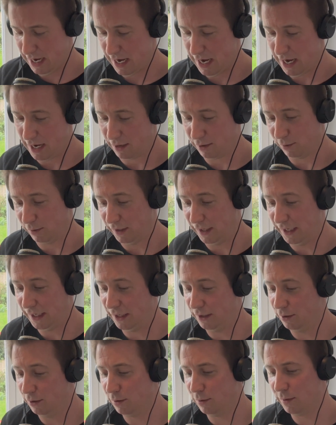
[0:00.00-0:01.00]
And I go, Lily,
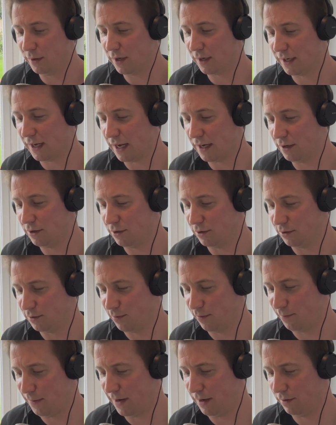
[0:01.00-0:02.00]
no, we're not getting juice.
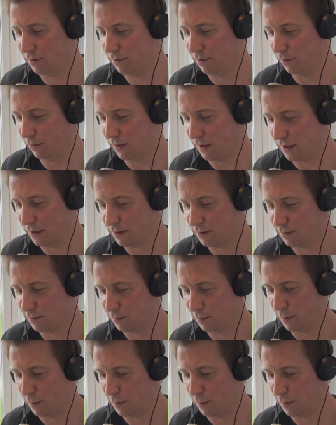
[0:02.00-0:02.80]
We've been through this.